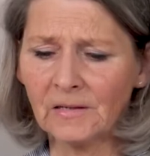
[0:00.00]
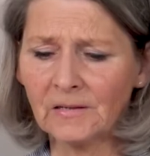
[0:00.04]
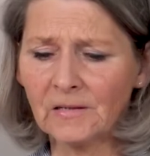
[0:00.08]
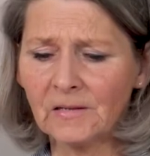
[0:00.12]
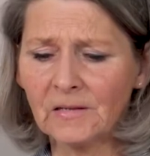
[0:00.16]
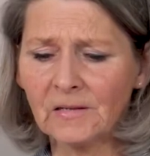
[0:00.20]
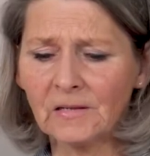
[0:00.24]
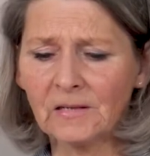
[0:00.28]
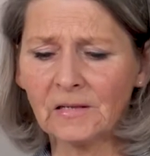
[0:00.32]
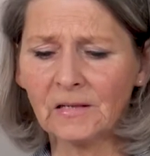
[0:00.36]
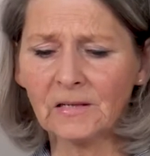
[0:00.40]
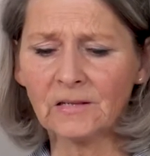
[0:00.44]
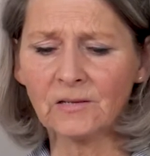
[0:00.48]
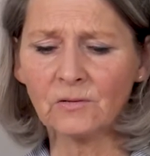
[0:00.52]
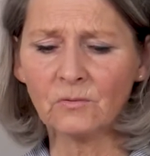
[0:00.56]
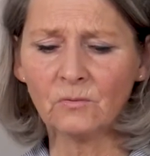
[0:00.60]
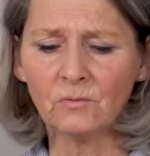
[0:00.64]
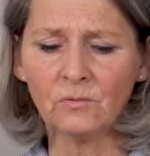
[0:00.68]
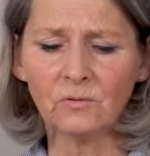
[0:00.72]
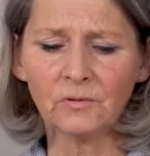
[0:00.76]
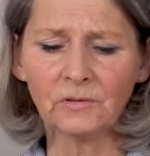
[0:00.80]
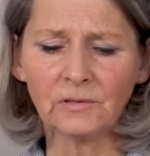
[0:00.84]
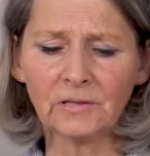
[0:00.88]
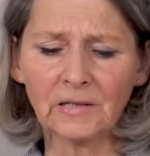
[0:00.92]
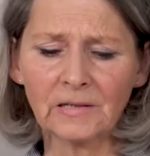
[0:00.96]
The fact
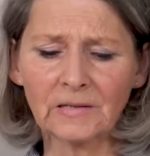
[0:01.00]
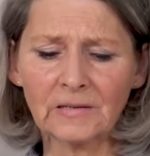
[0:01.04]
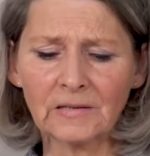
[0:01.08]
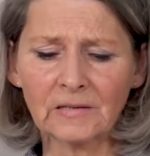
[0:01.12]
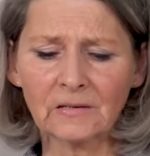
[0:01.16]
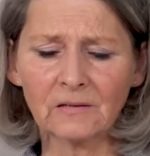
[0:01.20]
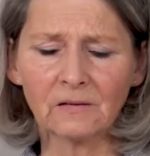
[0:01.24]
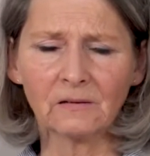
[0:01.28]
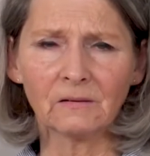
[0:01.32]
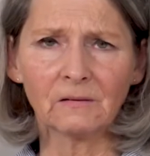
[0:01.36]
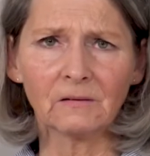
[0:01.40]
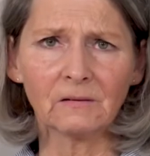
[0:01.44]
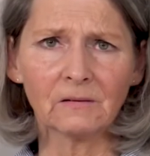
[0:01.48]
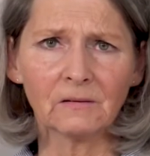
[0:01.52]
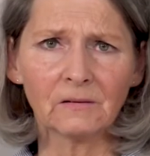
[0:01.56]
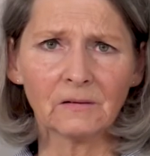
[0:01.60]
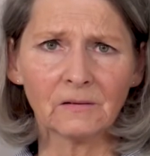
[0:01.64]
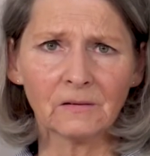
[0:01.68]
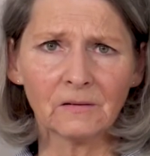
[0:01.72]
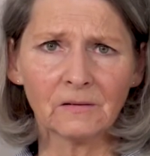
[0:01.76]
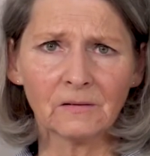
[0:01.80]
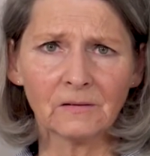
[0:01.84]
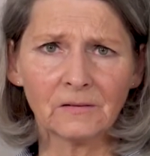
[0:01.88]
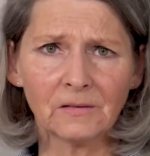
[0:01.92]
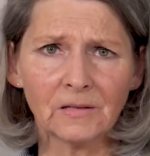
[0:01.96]
is
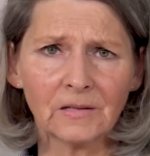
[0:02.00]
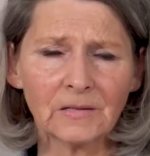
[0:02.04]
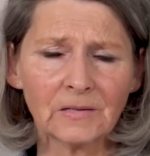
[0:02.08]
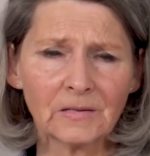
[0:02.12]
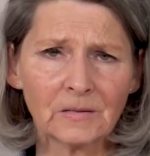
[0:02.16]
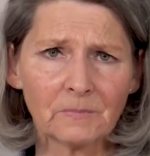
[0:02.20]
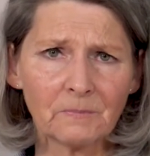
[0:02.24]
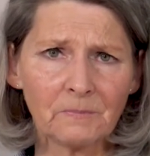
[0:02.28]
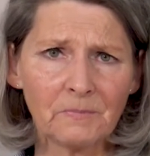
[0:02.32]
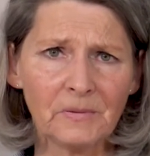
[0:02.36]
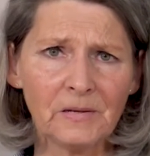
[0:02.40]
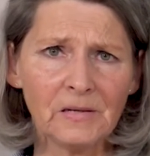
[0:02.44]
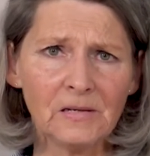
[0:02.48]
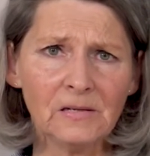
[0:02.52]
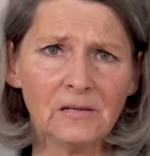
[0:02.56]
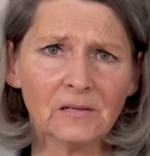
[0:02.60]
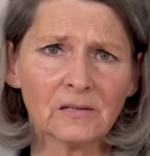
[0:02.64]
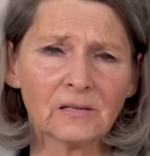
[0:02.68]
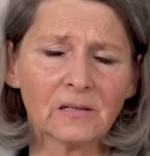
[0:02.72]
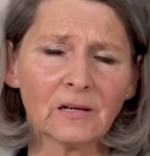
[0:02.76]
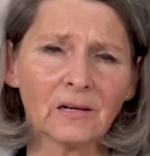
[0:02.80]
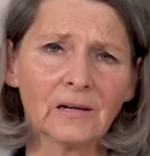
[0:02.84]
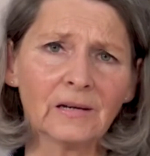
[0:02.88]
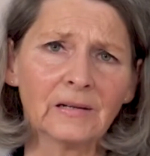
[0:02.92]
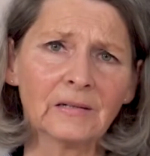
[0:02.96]
that the image
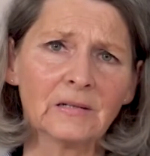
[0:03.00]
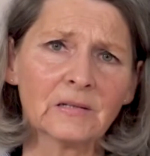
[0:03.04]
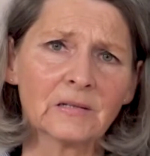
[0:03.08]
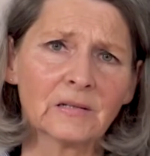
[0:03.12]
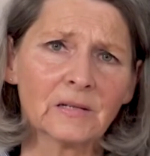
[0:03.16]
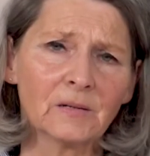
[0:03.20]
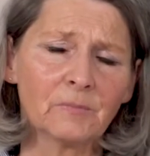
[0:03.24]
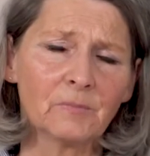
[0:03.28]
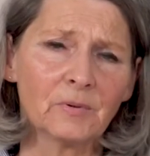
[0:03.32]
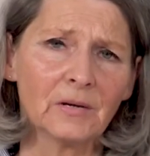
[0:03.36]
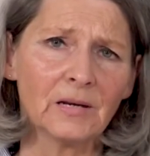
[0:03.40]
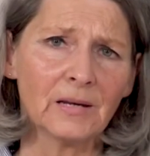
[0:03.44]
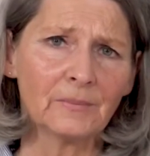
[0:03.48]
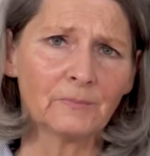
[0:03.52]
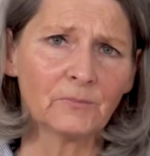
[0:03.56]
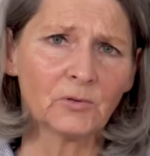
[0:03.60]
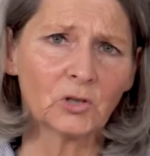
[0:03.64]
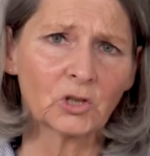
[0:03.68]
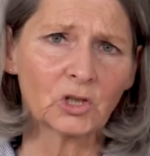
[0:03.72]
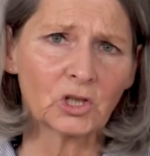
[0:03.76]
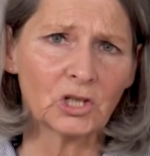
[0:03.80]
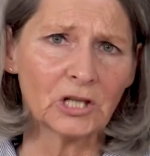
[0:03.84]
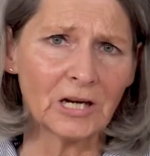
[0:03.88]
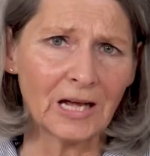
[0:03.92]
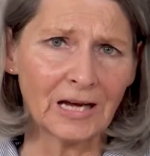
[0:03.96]
of an
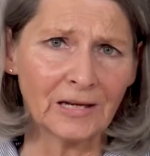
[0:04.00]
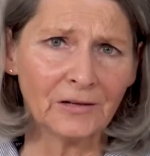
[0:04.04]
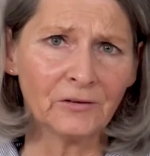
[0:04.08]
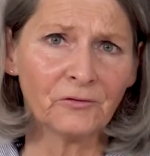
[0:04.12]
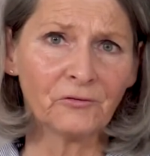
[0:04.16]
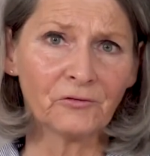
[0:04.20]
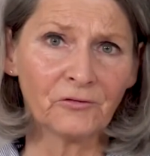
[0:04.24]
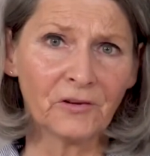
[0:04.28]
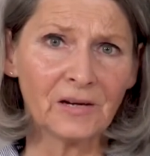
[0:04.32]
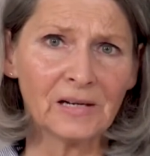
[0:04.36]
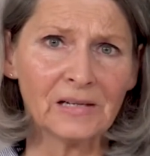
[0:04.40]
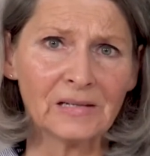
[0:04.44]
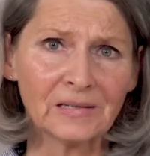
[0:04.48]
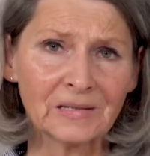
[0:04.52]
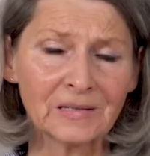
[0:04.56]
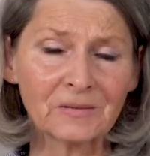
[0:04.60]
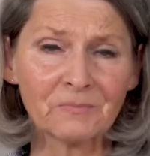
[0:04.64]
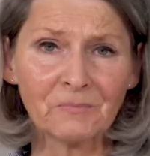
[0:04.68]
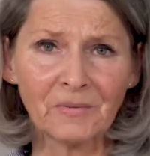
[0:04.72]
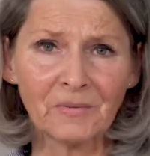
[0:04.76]
epileptic seizure